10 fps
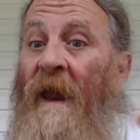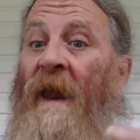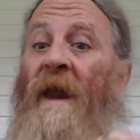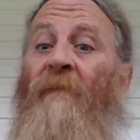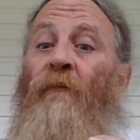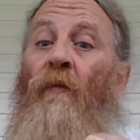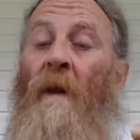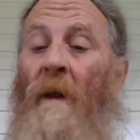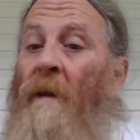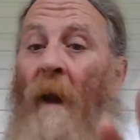If
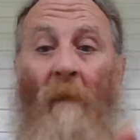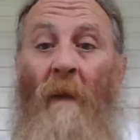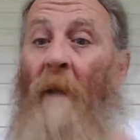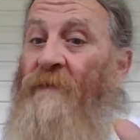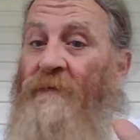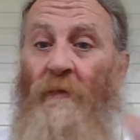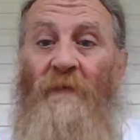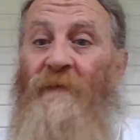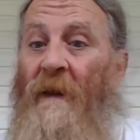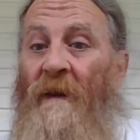I, I'm just
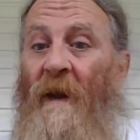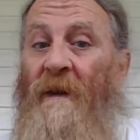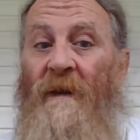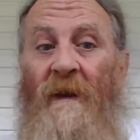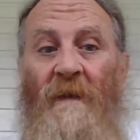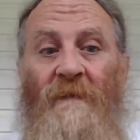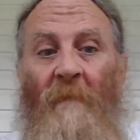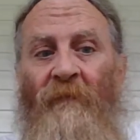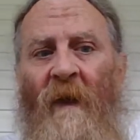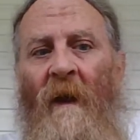going to say it like it is,
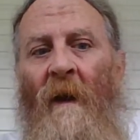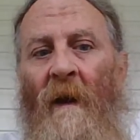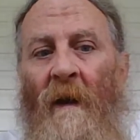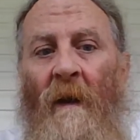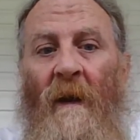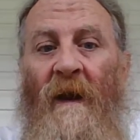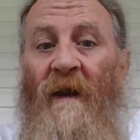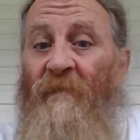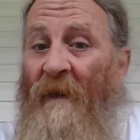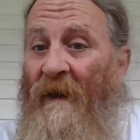
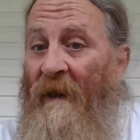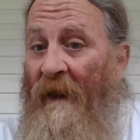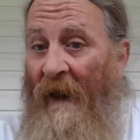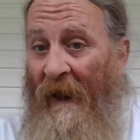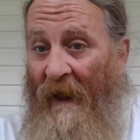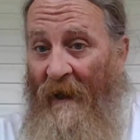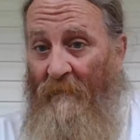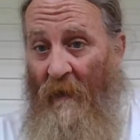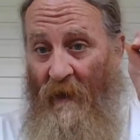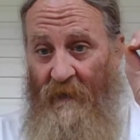if I
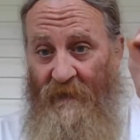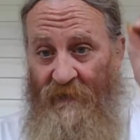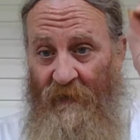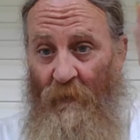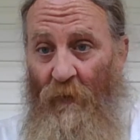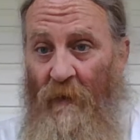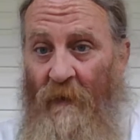admonish someone